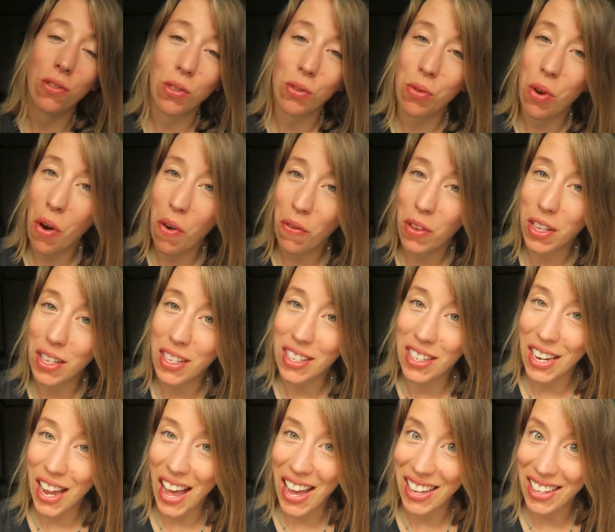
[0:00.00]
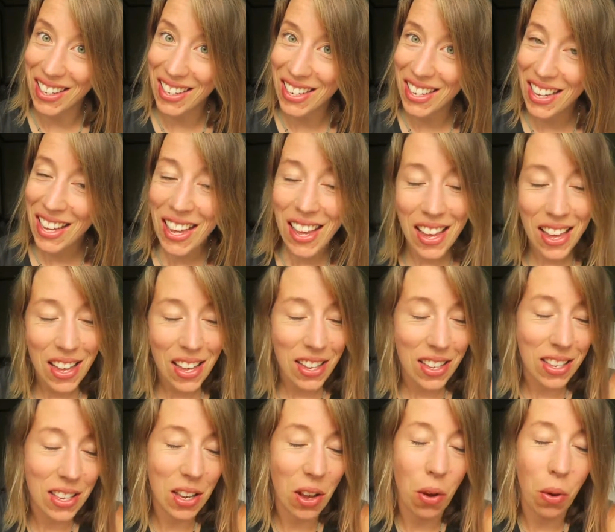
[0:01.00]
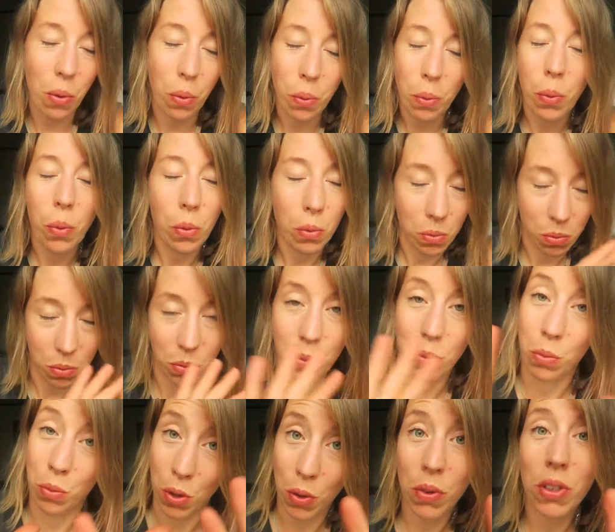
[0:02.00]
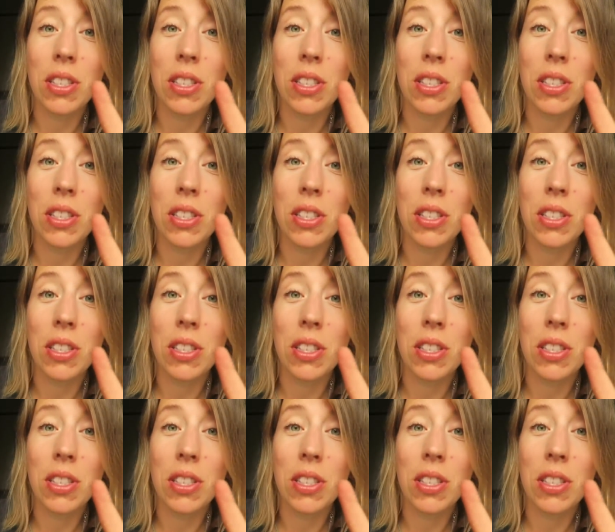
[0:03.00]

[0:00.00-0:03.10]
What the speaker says: of the raw vegan diet. So we